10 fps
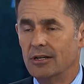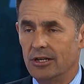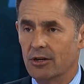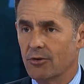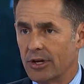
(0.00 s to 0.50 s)

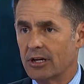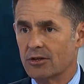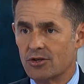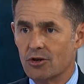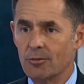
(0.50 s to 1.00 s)
the
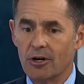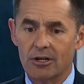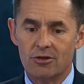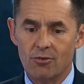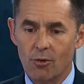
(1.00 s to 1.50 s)
consumer
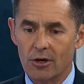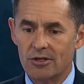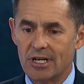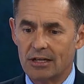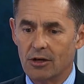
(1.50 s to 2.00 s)
and
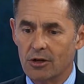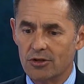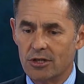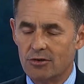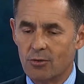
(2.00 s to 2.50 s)
towards
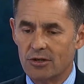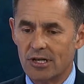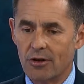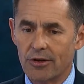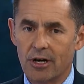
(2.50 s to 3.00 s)
technology and
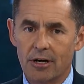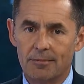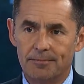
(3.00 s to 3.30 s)
towards healthcare.